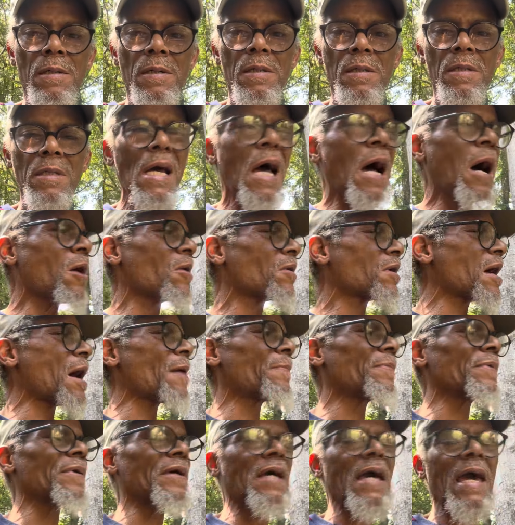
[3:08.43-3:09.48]
Y'all
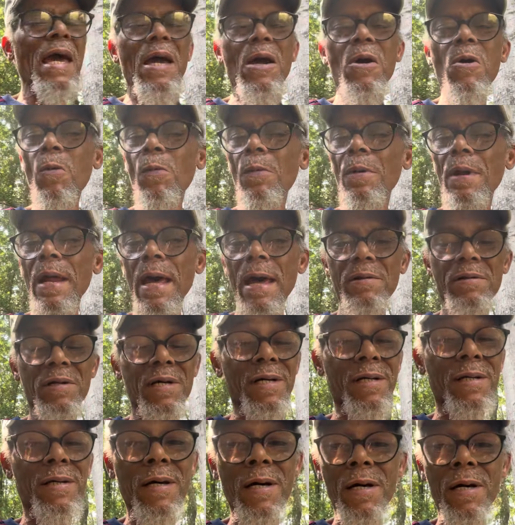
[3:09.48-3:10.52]
complicate going out to
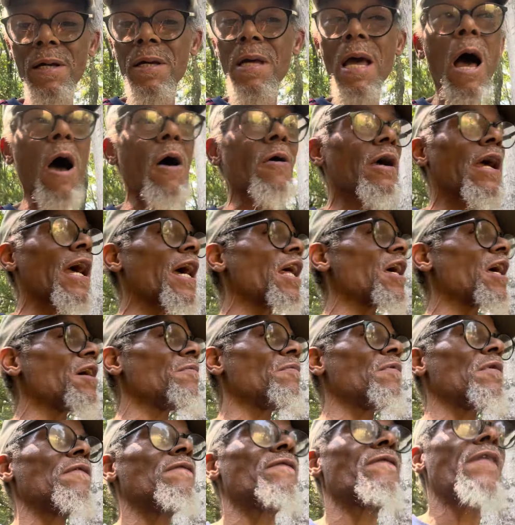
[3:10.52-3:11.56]
dinner. Y'all can't even
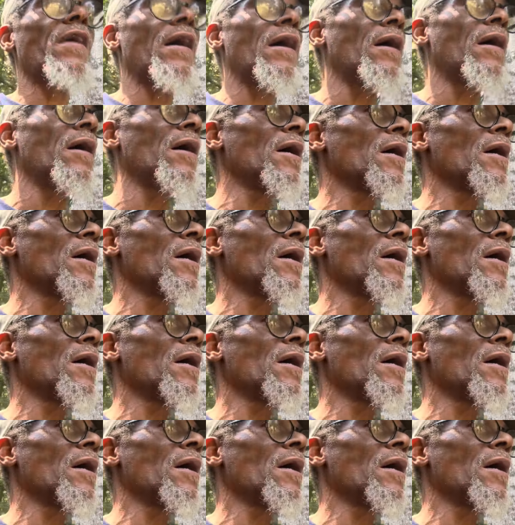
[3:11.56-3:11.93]
be fair.